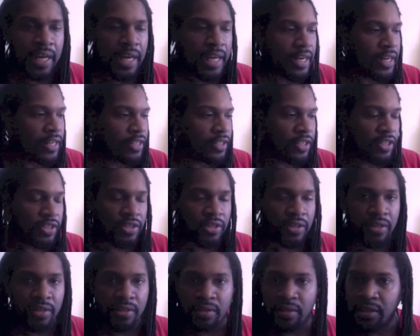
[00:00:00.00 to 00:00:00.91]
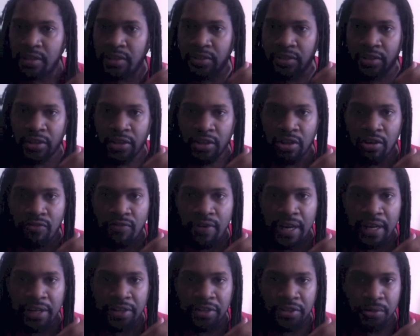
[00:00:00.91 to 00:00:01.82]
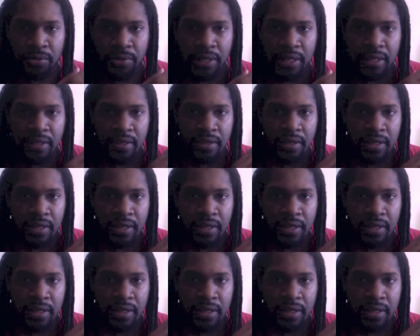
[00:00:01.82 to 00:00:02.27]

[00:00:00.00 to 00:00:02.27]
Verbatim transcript: and is this is this going to go right to it,